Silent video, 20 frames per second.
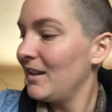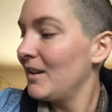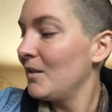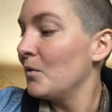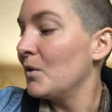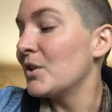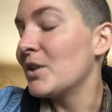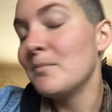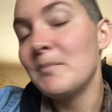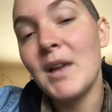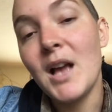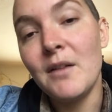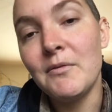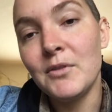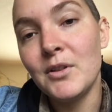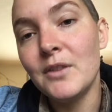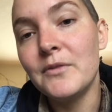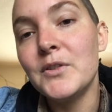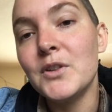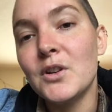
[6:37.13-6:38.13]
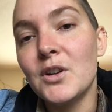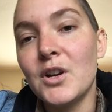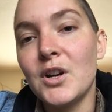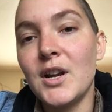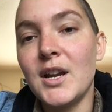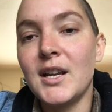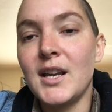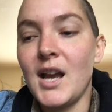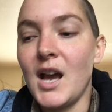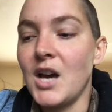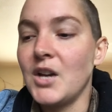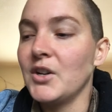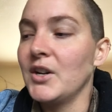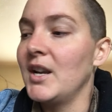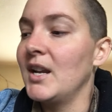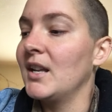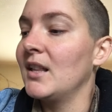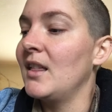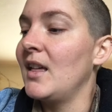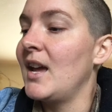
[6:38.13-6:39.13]
Which can be helpful if you're
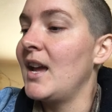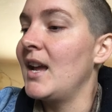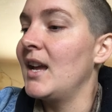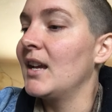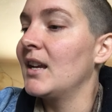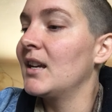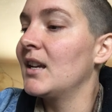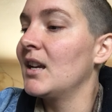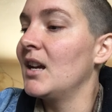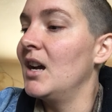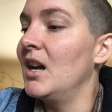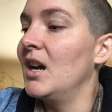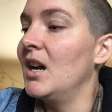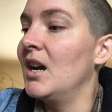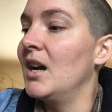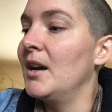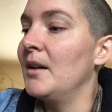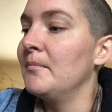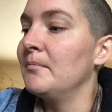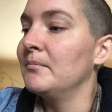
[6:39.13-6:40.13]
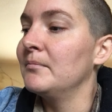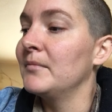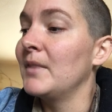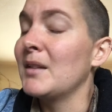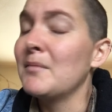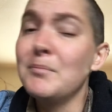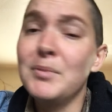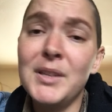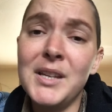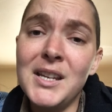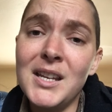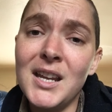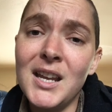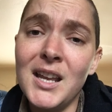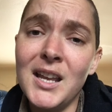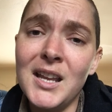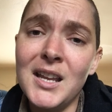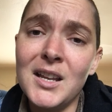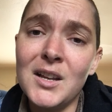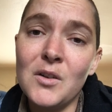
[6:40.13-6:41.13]
encountering like
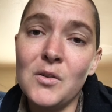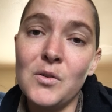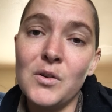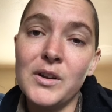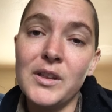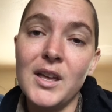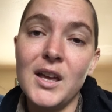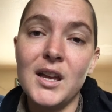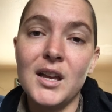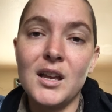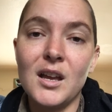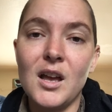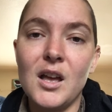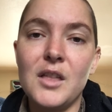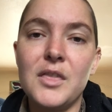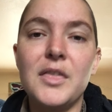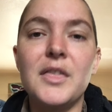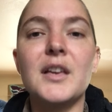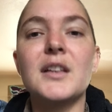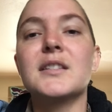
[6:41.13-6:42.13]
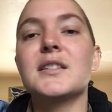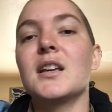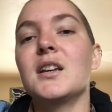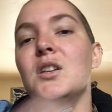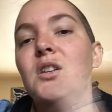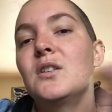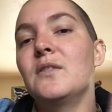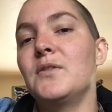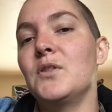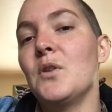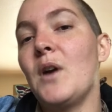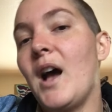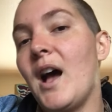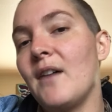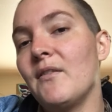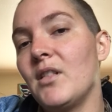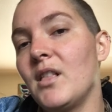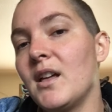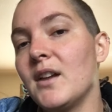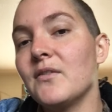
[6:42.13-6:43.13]
bleeding or like things that if you have
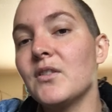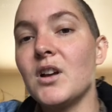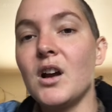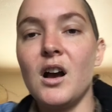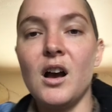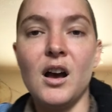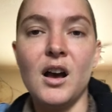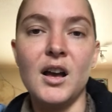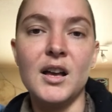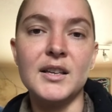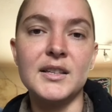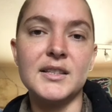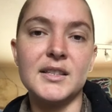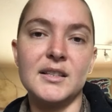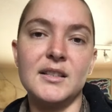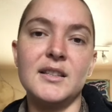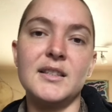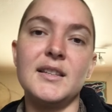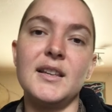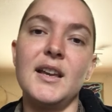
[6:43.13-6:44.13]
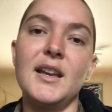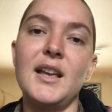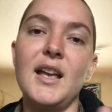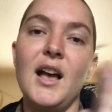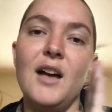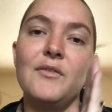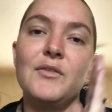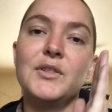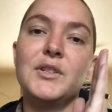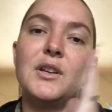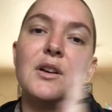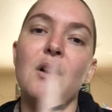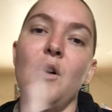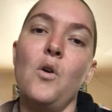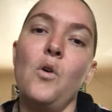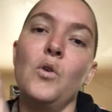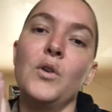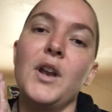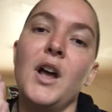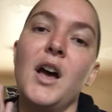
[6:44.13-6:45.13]
a lot of gauze, and it's like helpful to
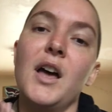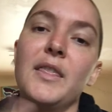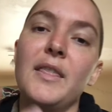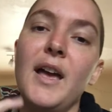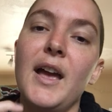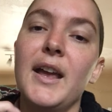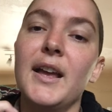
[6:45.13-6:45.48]
hold on